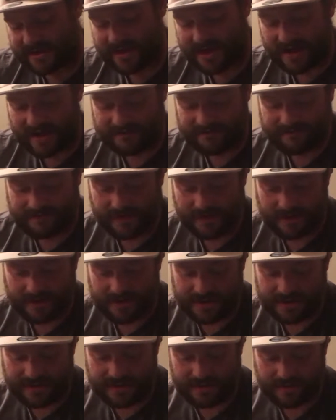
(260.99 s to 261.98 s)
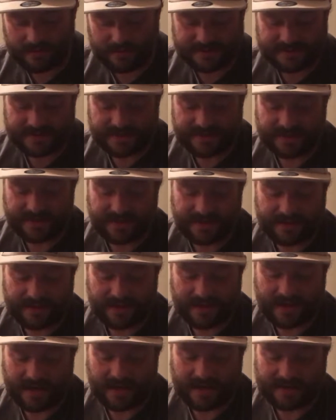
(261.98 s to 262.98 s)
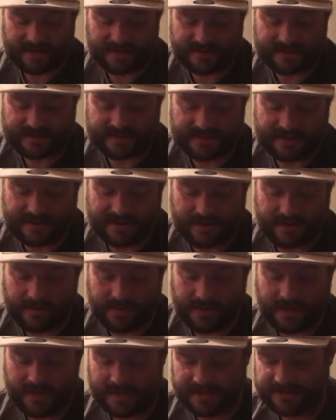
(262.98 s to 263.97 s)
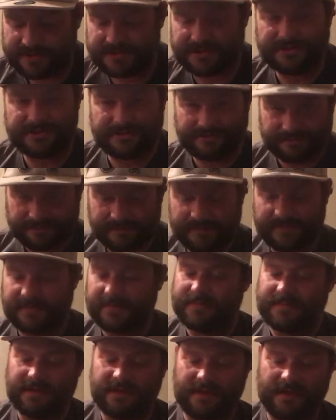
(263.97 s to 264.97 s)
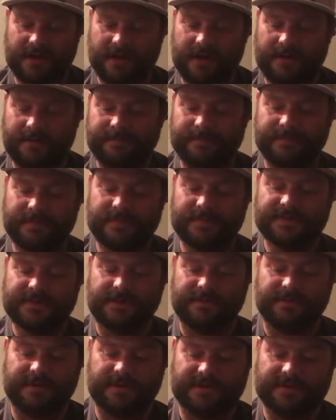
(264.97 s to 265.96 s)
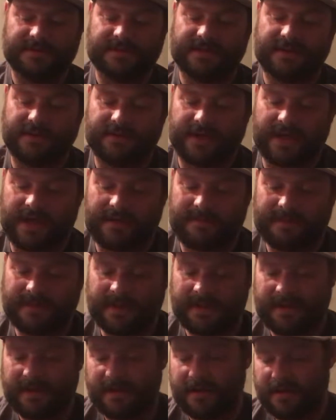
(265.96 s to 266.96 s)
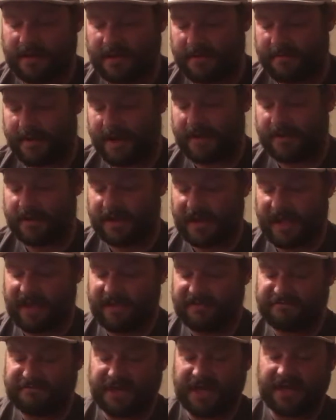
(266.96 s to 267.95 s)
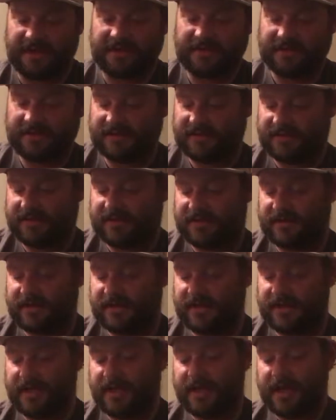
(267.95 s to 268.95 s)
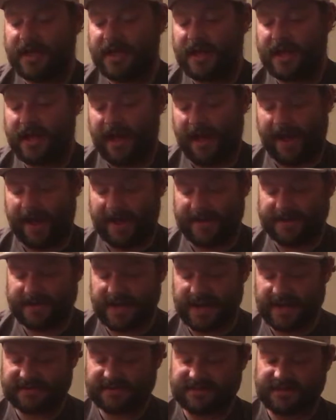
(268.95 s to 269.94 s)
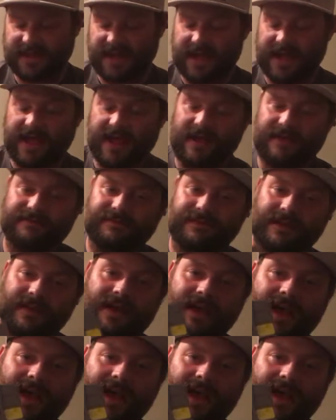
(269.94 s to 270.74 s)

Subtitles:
it out. Very cutesy, Nintendo-ish, you know, Super Nintendo game about a caveman. Next I have